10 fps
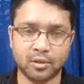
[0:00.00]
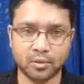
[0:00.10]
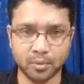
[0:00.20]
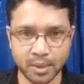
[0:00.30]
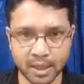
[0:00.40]

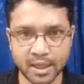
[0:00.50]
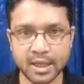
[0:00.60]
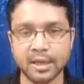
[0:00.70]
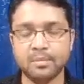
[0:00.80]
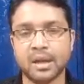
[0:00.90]
today
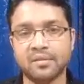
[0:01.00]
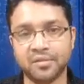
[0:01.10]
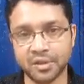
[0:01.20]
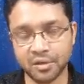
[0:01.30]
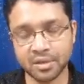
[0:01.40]
in my
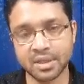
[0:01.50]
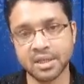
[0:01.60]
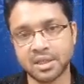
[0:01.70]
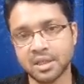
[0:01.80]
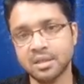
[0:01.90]
video
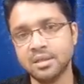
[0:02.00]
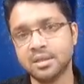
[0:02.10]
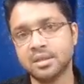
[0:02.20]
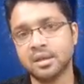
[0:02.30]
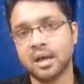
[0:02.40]

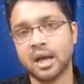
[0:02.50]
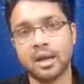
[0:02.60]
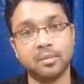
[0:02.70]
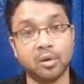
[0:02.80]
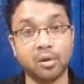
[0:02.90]
sessions,
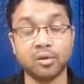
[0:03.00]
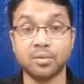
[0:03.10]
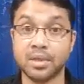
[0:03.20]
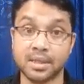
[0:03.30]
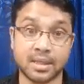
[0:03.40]
I am going
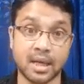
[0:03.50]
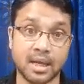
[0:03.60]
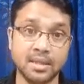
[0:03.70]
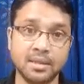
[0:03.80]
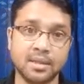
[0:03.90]
to
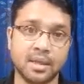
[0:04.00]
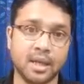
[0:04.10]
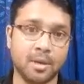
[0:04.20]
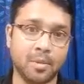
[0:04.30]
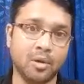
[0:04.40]
discuss
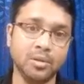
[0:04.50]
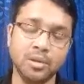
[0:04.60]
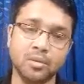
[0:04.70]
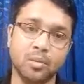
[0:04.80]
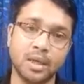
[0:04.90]

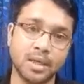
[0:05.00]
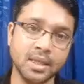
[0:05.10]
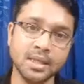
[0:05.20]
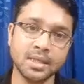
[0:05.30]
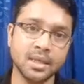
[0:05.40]
about what
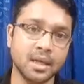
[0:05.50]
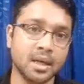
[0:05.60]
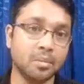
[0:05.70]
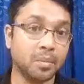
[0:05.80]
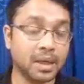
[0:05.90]
is
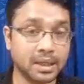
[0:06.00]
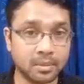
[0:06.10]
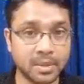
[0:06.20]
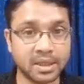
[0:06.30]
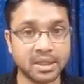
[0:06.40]

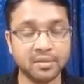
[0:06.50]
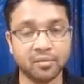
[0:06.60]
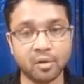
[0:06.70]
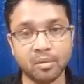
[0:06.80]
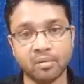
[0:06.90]
parliamentary
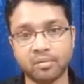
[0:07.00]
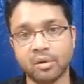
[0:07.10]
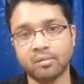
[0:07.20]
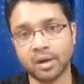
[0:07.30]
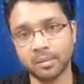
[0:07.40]
form of
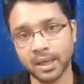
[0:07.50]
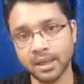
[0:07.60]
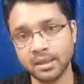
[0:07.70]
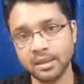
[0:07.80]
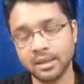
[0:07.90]

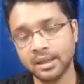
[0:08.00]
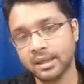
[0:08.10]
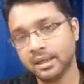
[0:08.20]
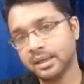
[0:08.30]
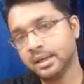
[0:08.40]
government,
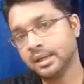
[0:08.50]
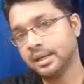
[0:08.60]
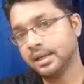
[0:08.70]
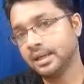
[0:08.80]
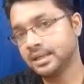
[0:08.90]

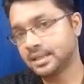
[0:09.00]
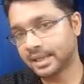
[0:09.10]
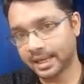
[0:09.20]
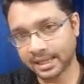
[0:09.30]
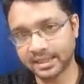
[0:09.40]
its
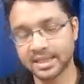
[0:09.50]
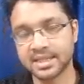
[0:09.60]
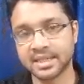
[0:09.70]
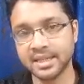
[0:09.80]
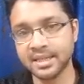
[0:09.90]

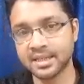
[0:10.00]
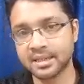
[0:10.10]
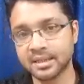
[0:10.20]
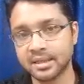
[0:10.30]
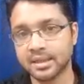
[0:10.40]

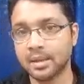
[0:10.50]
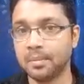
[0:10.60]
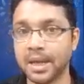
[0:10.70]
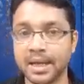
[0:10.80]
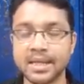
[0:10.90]
characteristics, the
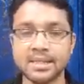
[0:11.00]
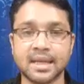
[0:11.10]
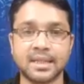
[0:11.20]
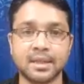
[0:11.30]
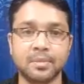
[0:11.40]
merits
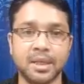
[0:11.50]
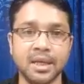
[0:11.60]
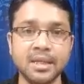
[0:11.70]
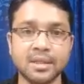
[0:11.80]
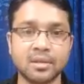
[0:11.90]
and
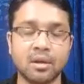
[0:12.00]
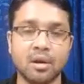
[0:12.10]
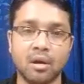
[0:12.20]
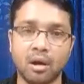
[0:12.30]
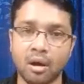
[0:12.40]
demerits
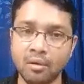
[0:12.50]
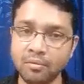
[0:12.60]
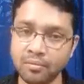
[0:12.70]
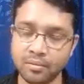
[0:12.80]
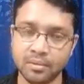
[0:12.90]
of